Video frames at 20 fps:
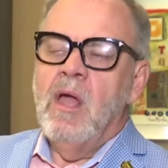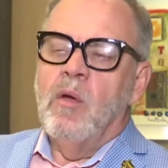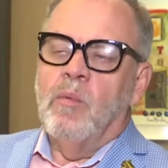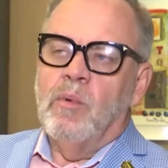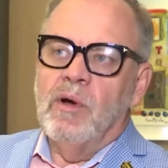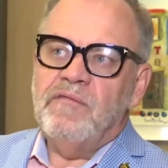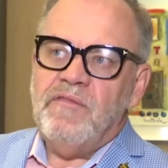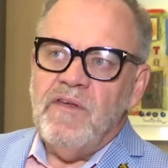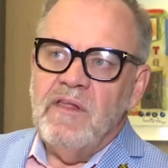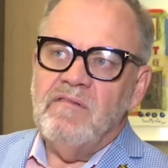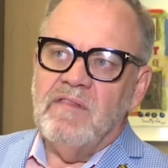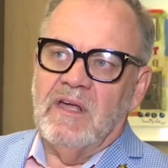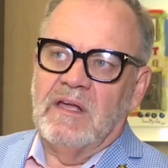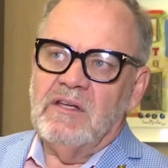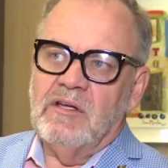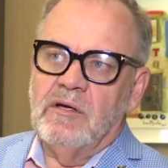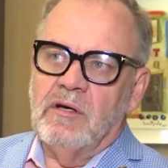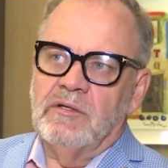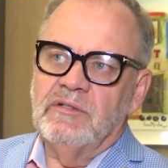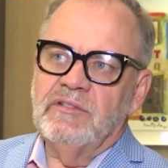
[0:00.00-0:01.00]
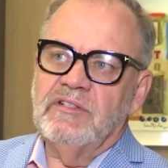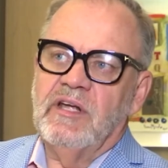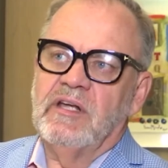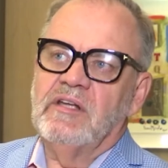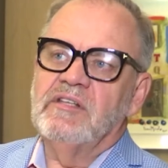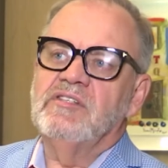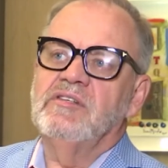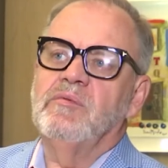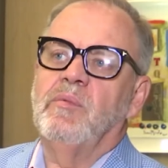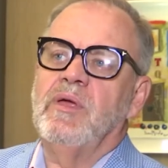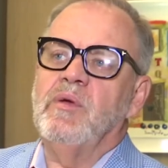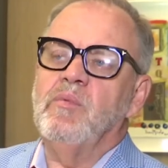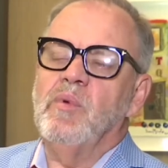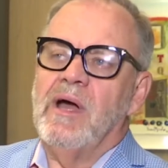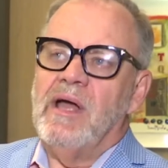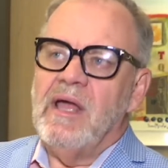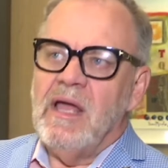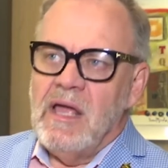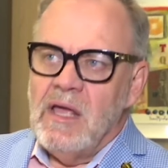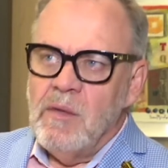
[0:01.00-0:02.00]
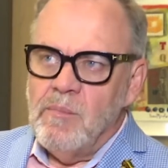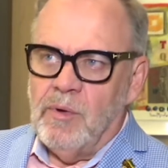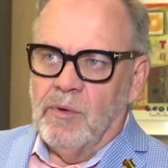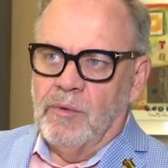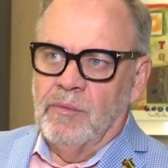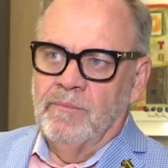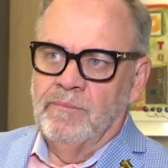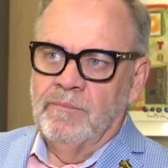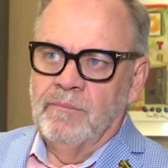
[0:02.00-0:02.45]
Within that context, we were able